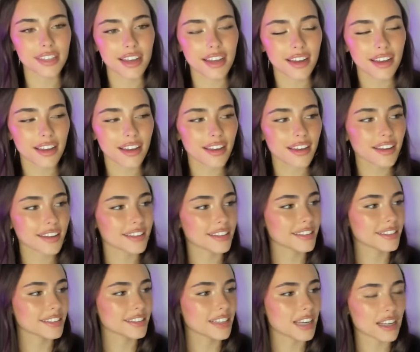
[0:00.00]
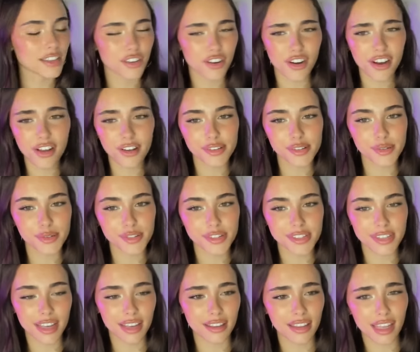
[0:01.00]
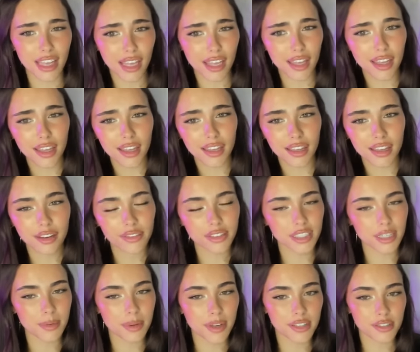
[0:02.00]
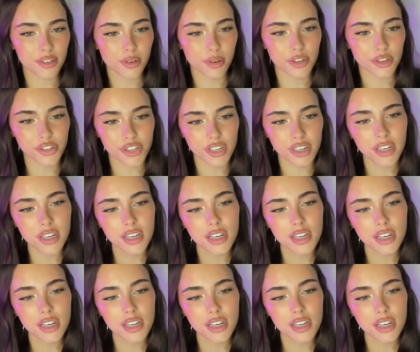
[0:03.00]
Uh, sorry, I also just say like uh every time I answer a question.